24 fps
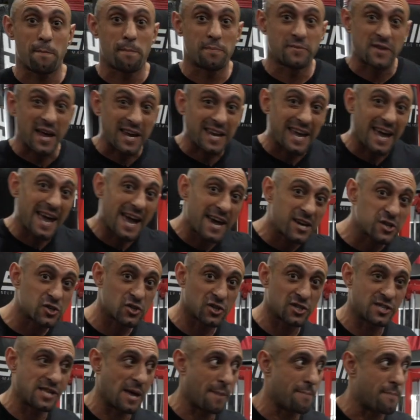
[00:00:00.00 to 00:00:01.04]
take an extra
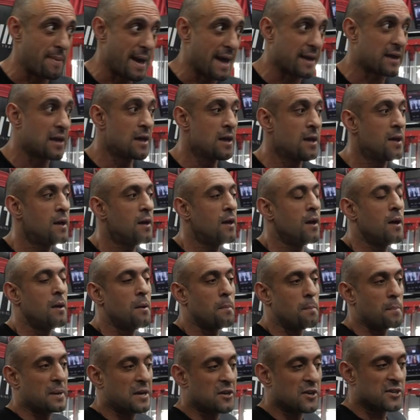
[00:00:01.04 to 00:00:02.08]
step back,
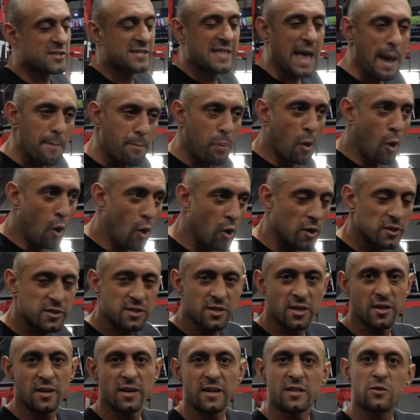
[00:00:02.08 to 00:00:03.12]
because that
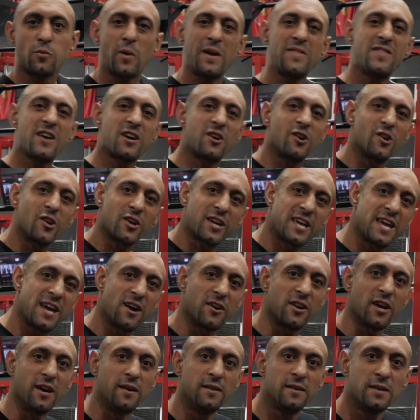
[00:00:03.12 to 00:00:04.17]
pause is when they're going to
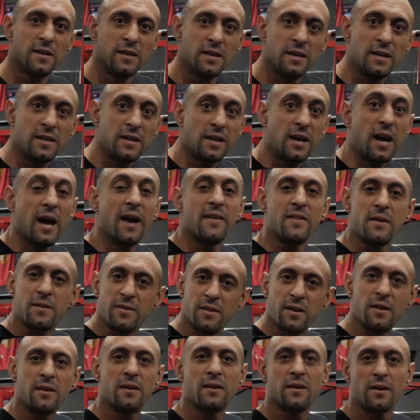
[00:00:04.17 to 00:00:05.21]
counter, and then
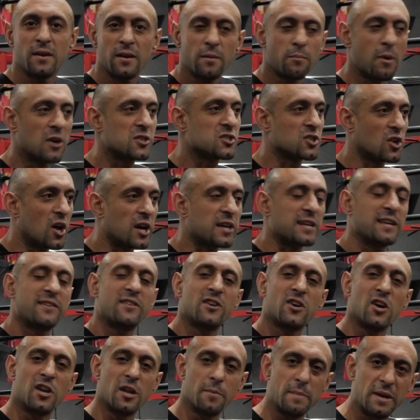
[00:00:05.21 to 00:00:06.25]
most likely they're
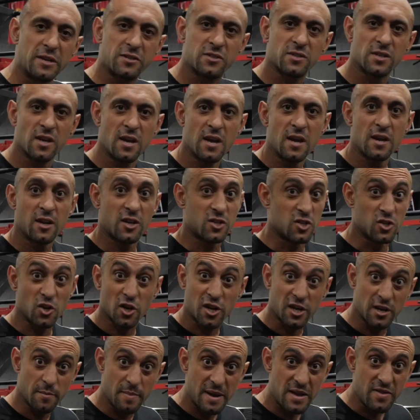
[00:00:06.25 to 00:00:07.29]
going to miss because you're not
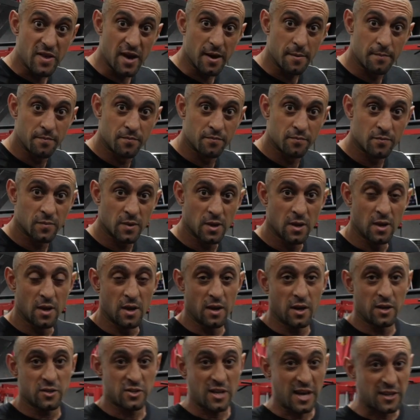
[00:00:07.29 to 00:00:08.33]
going to be there.
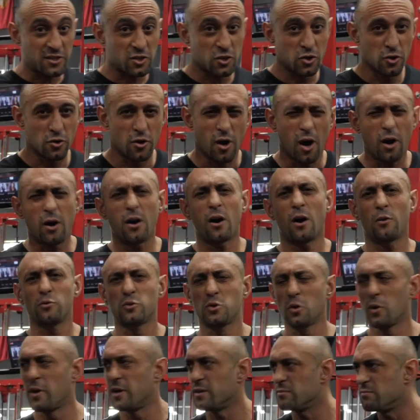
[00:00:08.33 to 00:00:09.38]
So that's two. I'll
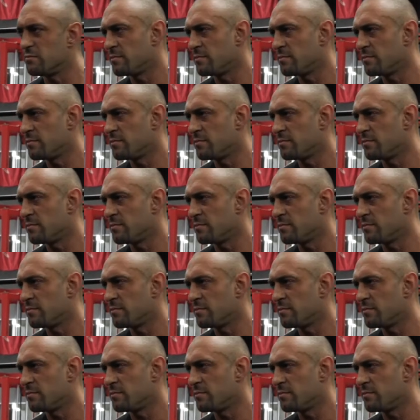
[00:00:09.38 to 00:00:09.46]
do it